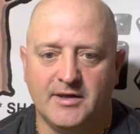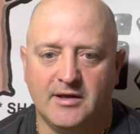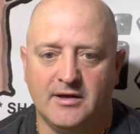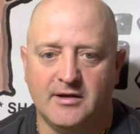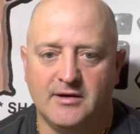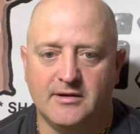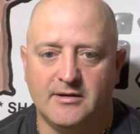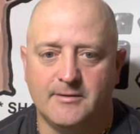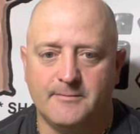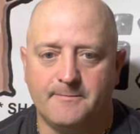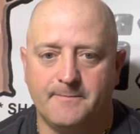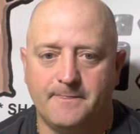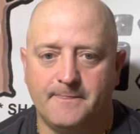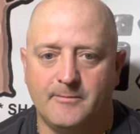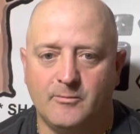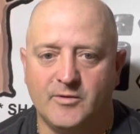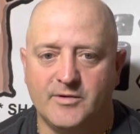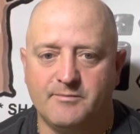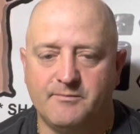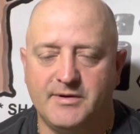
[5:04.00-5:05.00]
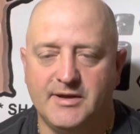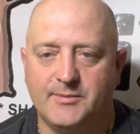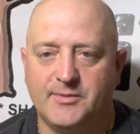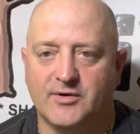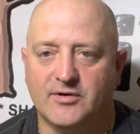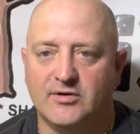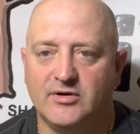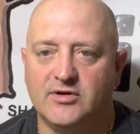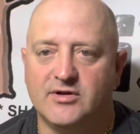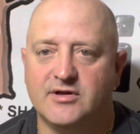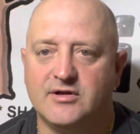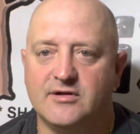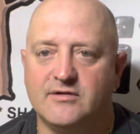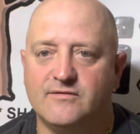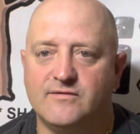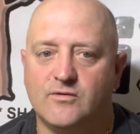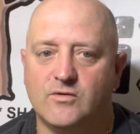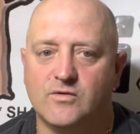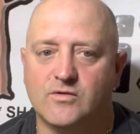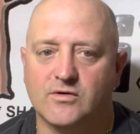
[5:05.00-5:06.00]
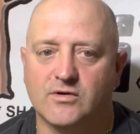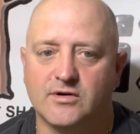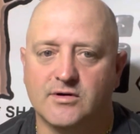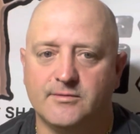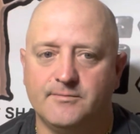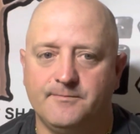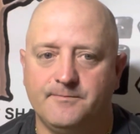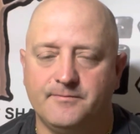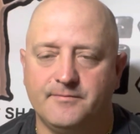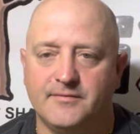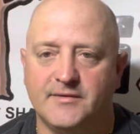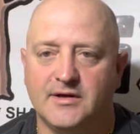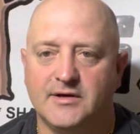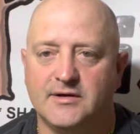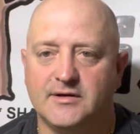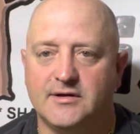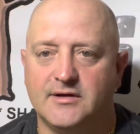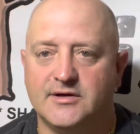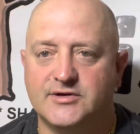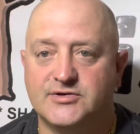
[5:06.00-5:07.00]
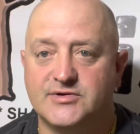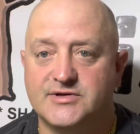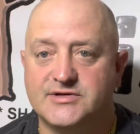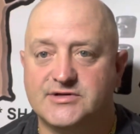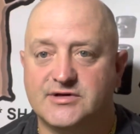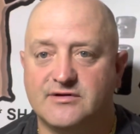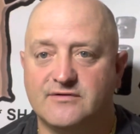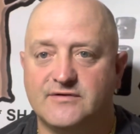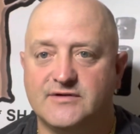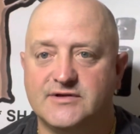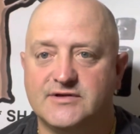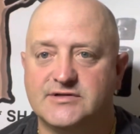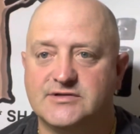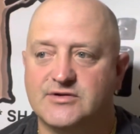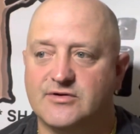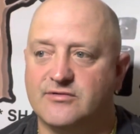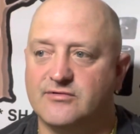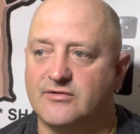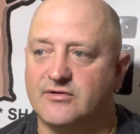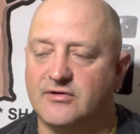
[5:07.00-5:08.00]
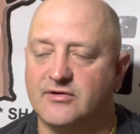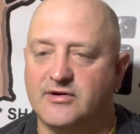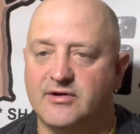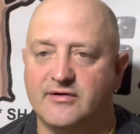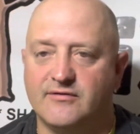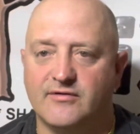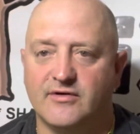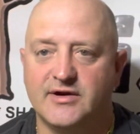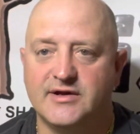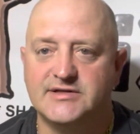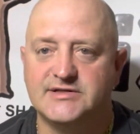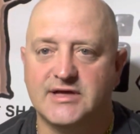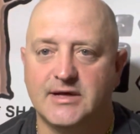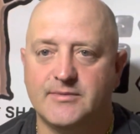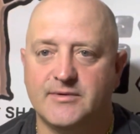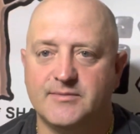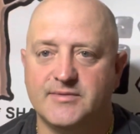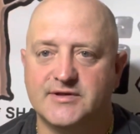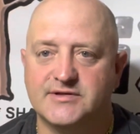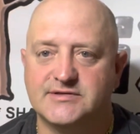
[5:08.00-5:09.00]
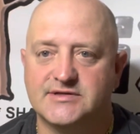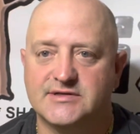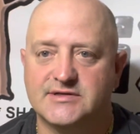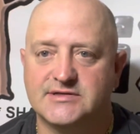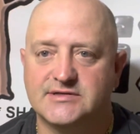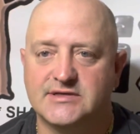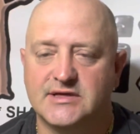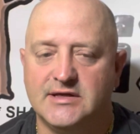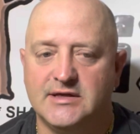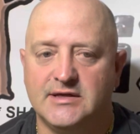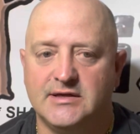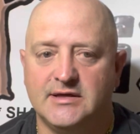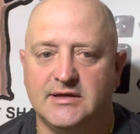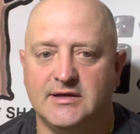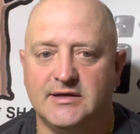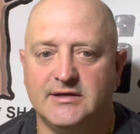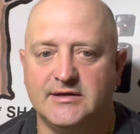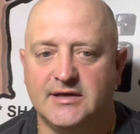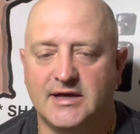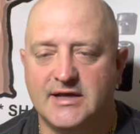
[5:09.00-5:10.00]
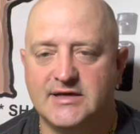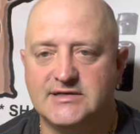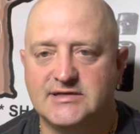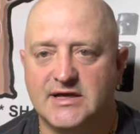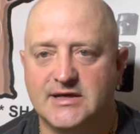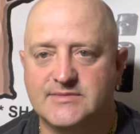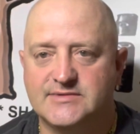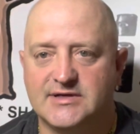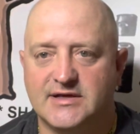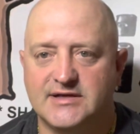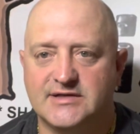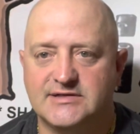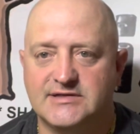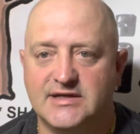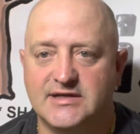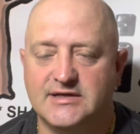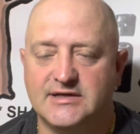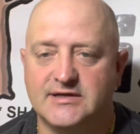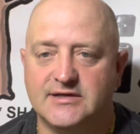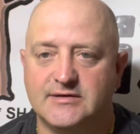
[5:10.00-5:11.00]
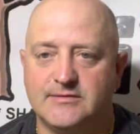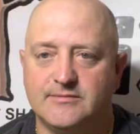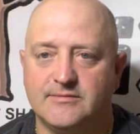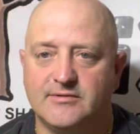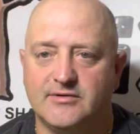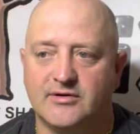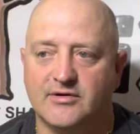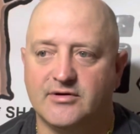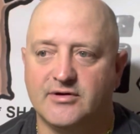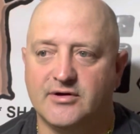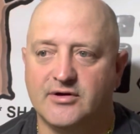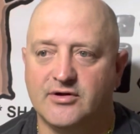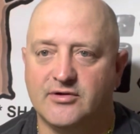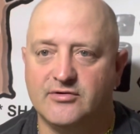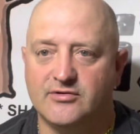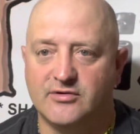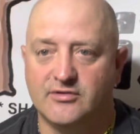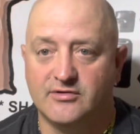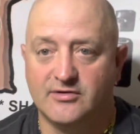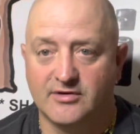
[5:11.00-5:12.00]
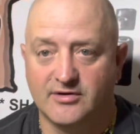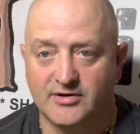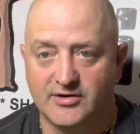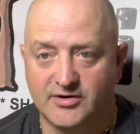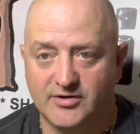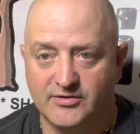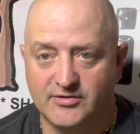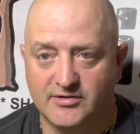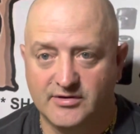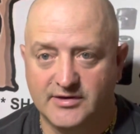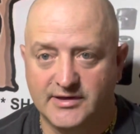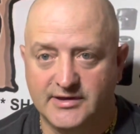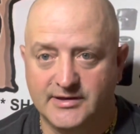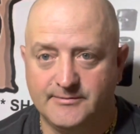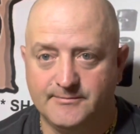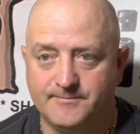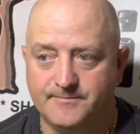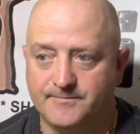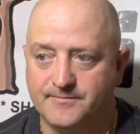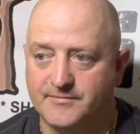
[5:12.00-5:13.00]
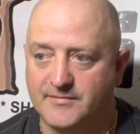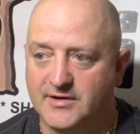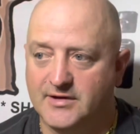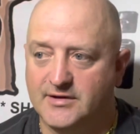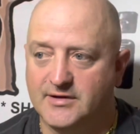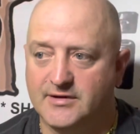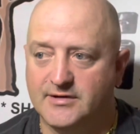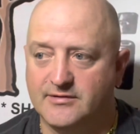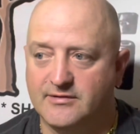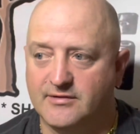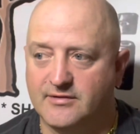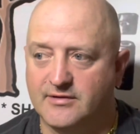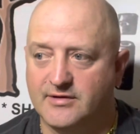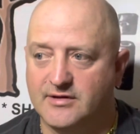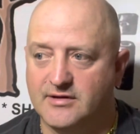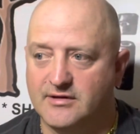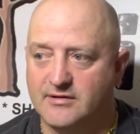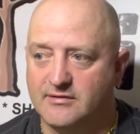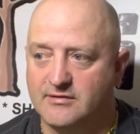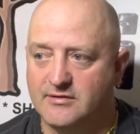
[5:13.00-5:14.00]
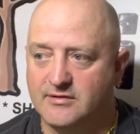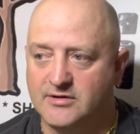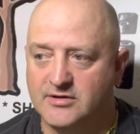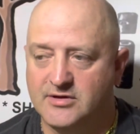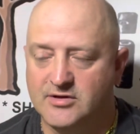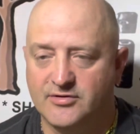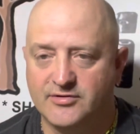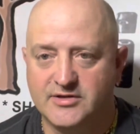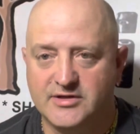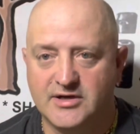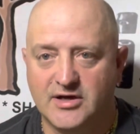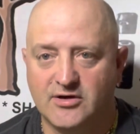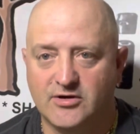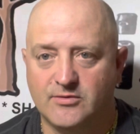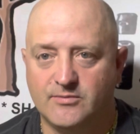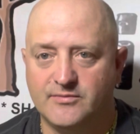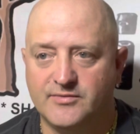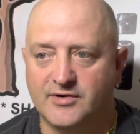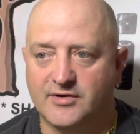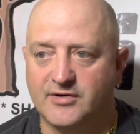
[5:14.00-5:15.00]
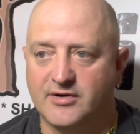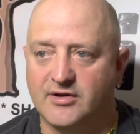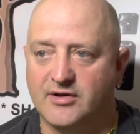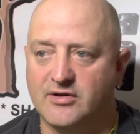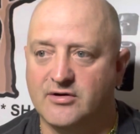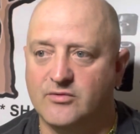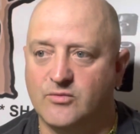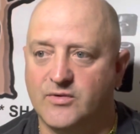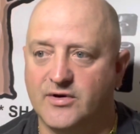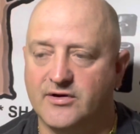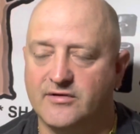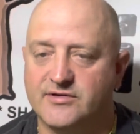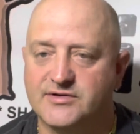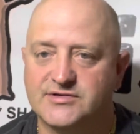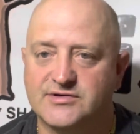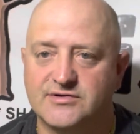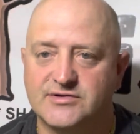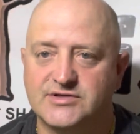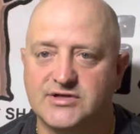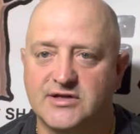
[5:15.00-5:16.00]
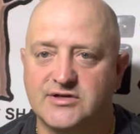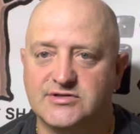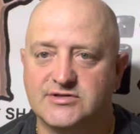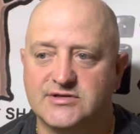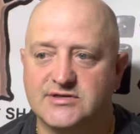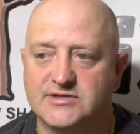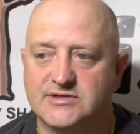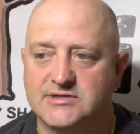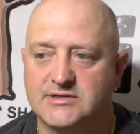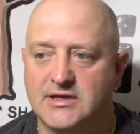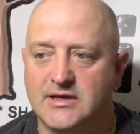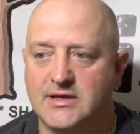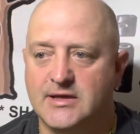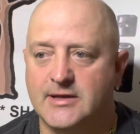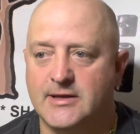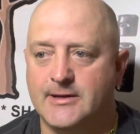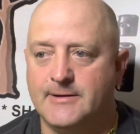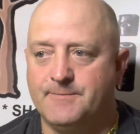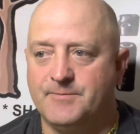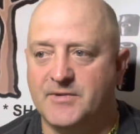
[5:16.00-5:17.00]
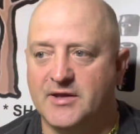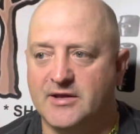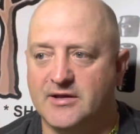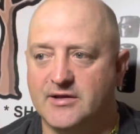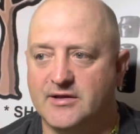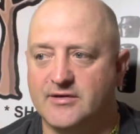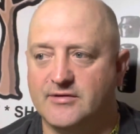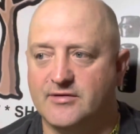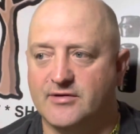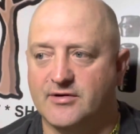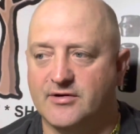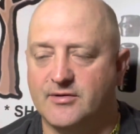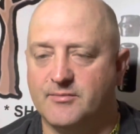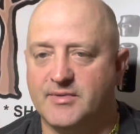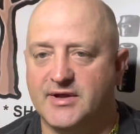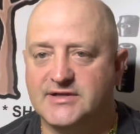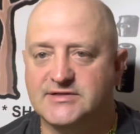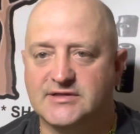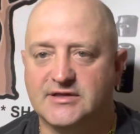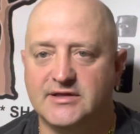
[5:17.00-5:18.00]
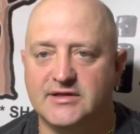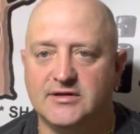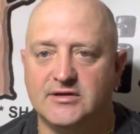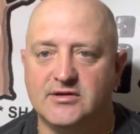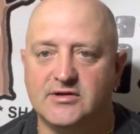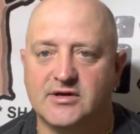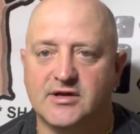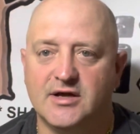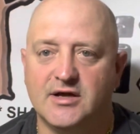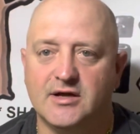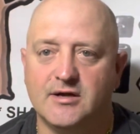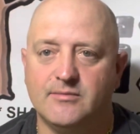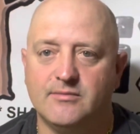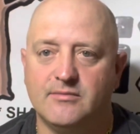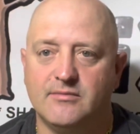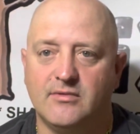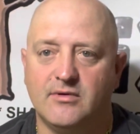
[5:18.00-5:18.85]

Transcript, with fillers: um, when people are looking for uh, a tree service or they're looking for any type of business, nine times out of ten they're going to go they're going to google it uh, they're going to go to yelp they're going to go to one of the search engines and they're going to basically look up